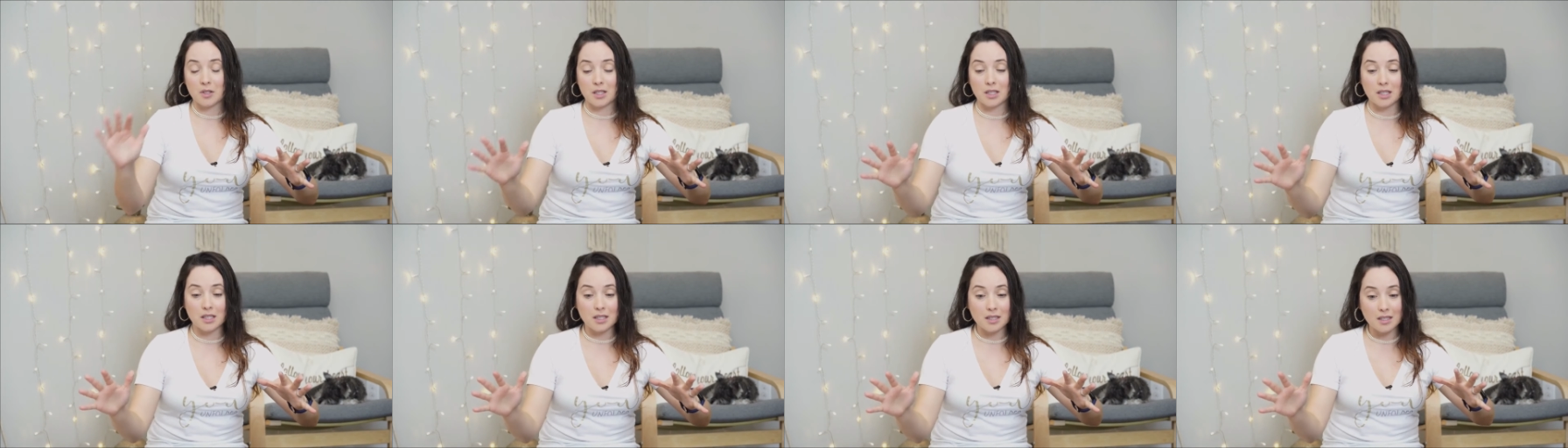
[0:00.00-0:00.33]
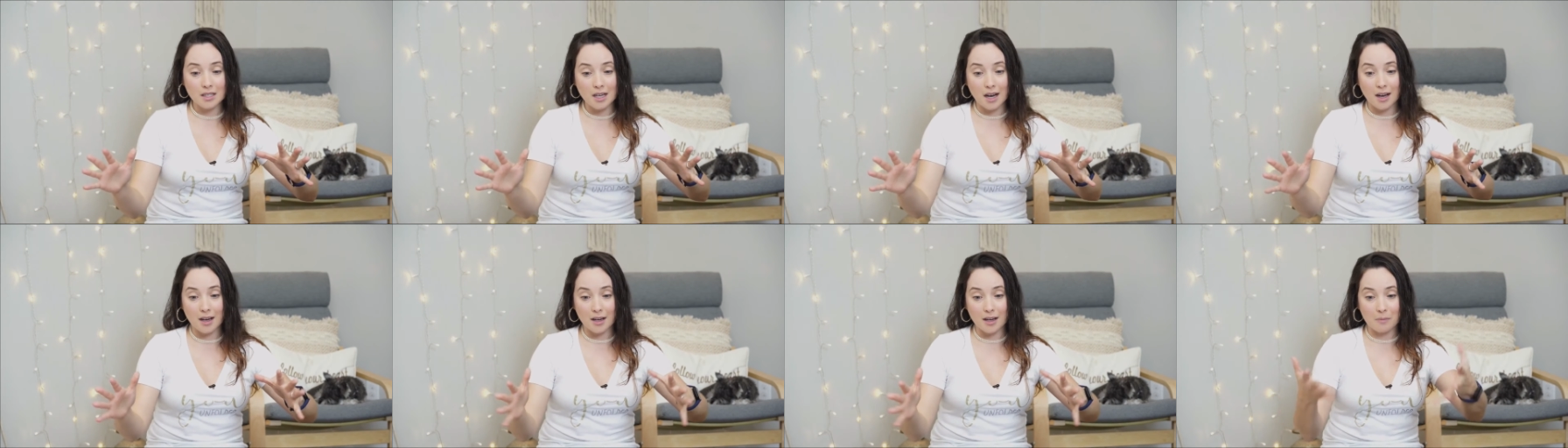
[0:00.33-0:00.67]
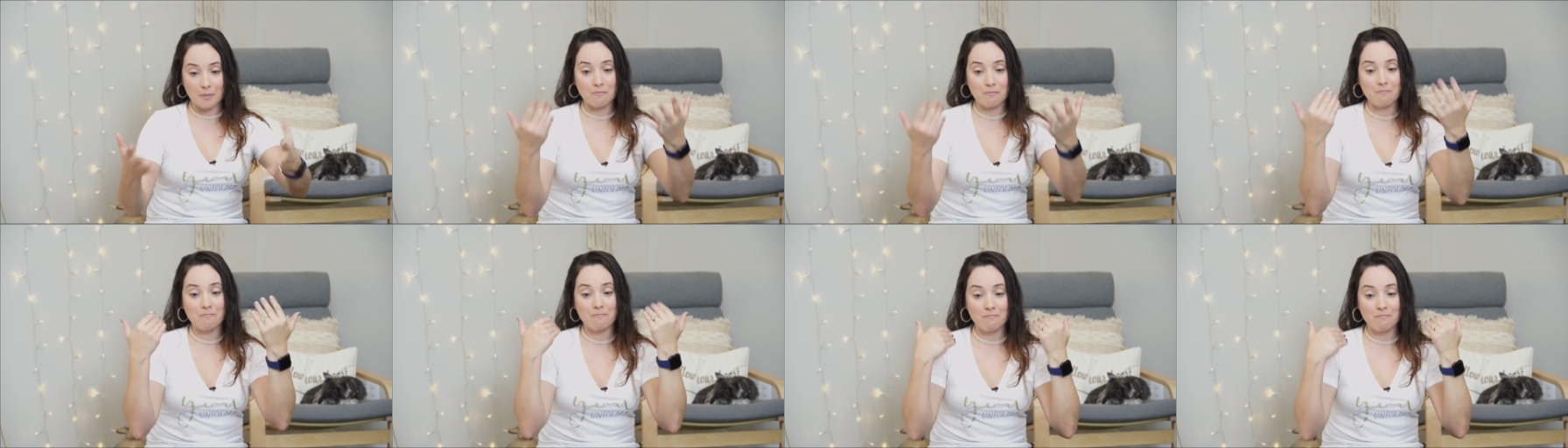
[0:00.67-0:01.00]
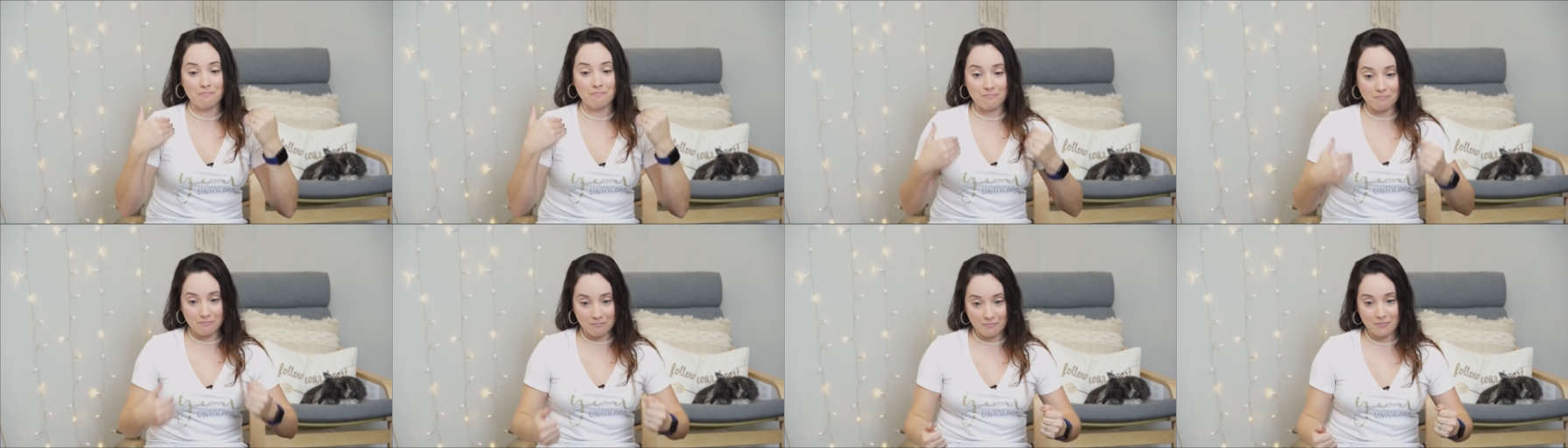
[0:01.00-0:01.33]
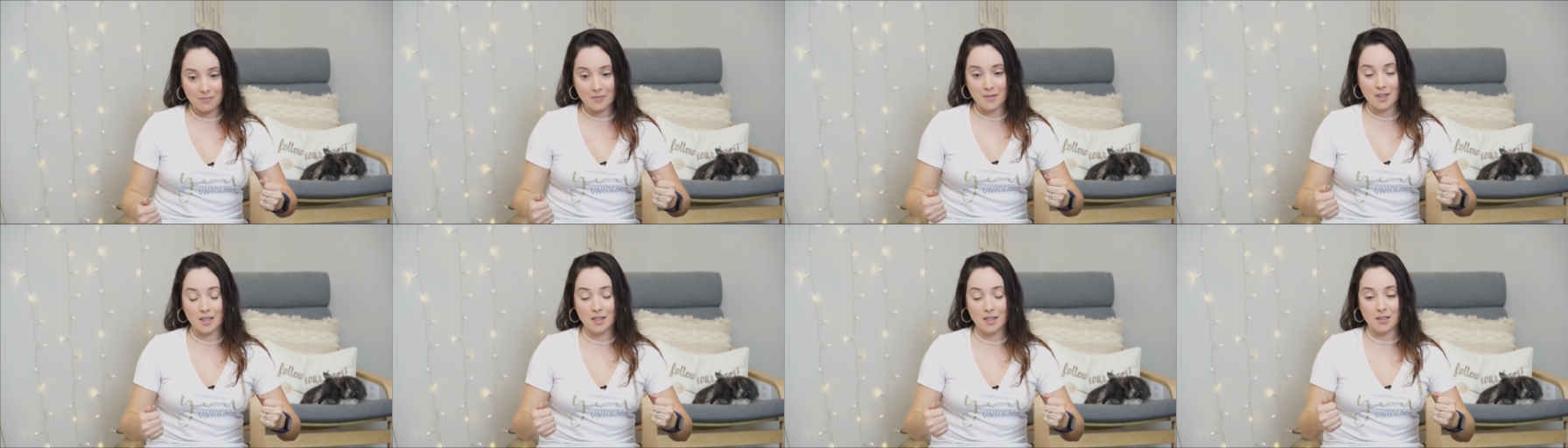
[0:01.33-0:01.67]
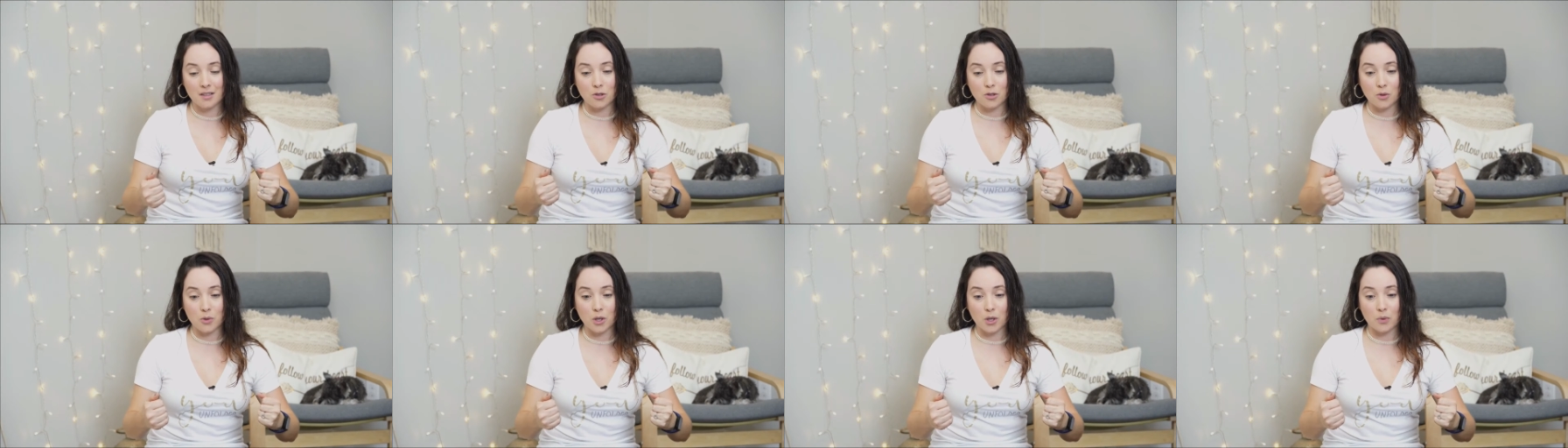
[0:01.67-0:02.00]
to this time,
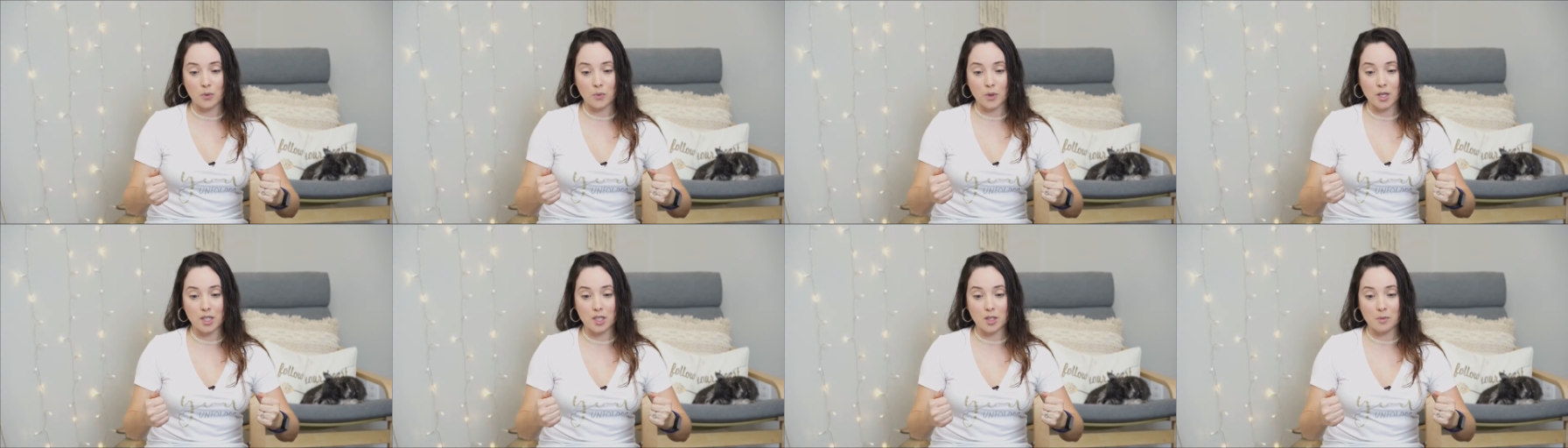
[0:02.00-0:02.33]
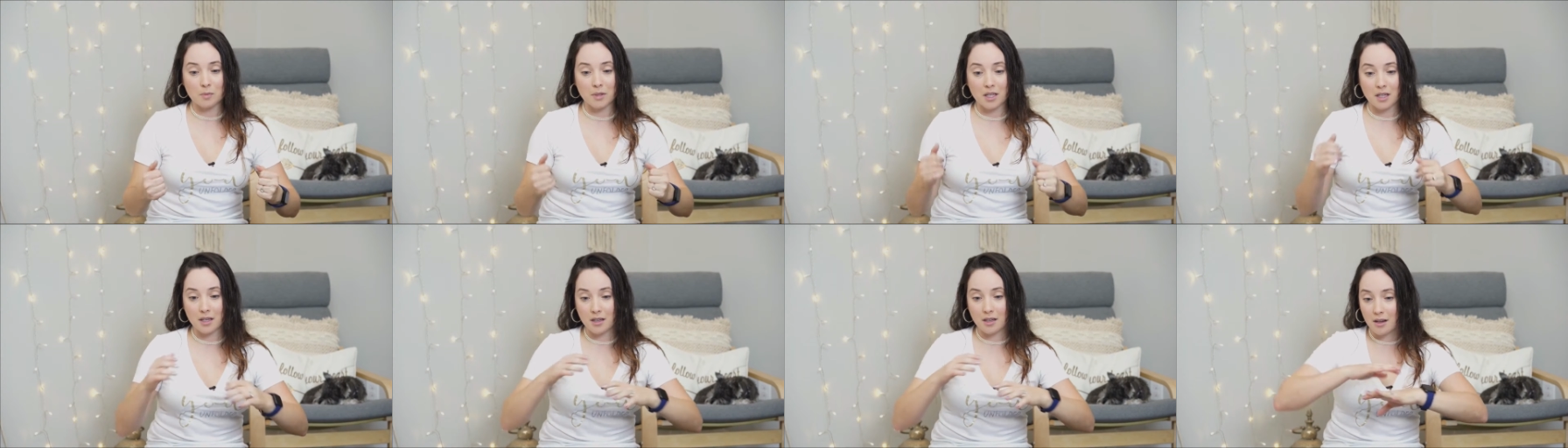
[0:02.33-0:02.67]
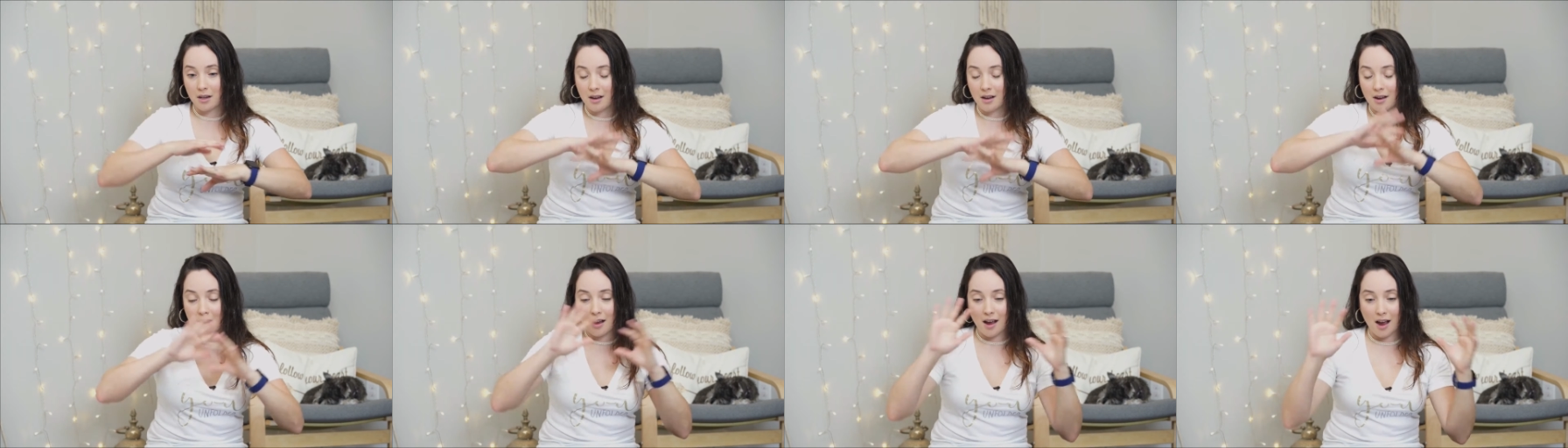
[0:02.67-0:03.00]
you can reach me.